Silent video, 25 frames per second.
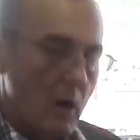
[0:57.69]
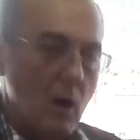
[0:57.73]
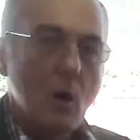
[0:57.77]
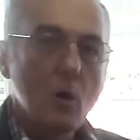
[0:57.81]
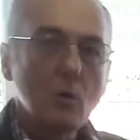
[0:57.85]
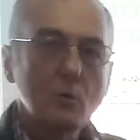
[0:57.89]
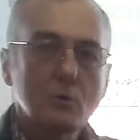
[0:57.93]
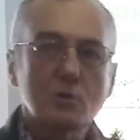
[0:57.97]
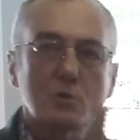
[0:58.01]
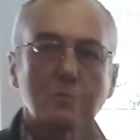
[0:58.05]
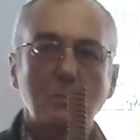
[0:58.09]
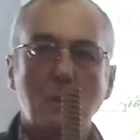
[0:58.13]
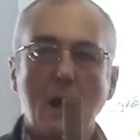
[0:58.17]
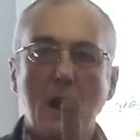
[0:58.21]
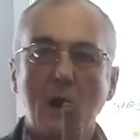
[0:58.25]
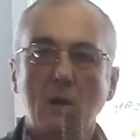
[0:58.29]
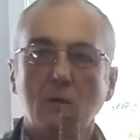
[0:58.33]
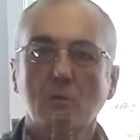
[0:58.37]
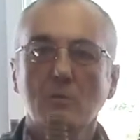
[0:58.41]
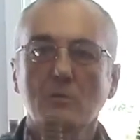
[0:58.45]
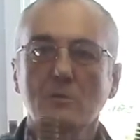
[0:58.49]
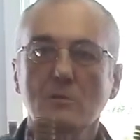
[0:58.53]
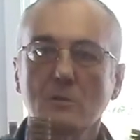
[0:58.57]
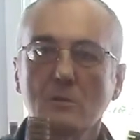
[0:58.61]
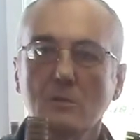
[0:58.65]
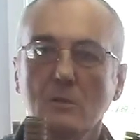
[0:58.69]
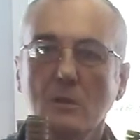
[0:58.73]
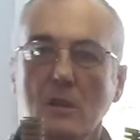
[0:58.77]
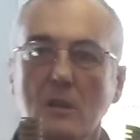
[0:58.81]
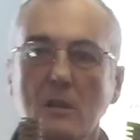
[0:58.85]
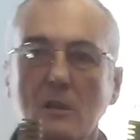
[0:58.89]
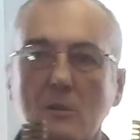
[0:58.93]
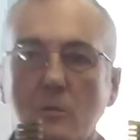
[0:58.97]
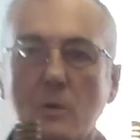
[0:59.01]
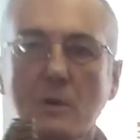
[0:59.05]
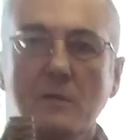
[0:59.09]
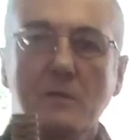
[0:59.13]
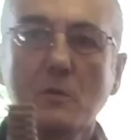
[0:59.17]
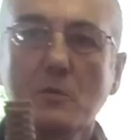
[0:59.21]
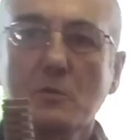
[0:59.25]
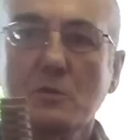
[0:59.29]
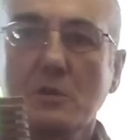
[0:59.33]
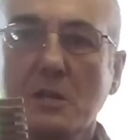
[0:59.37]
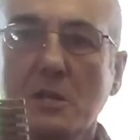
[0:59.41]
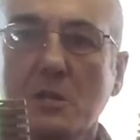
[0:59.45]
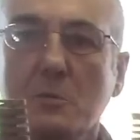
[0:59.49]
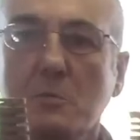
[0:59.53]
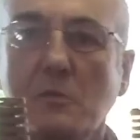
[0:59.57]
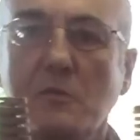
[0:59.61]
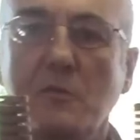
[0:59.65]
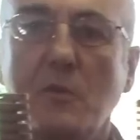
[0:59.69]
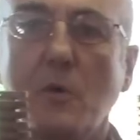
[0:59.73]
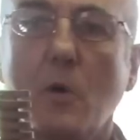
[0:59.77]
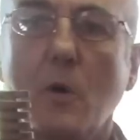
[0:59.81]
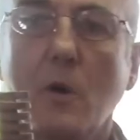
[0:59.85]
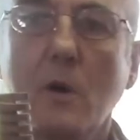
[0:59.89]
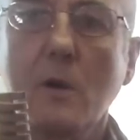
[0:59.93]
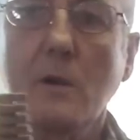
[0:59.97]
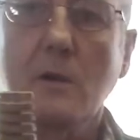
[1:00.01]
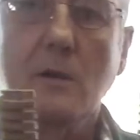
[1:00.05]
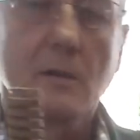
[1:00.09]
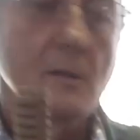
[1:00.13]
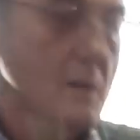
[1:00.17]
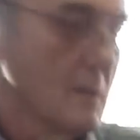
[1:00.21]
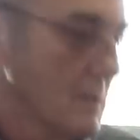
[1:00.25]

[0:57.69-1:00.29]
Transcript: oak spirals. We've used these before.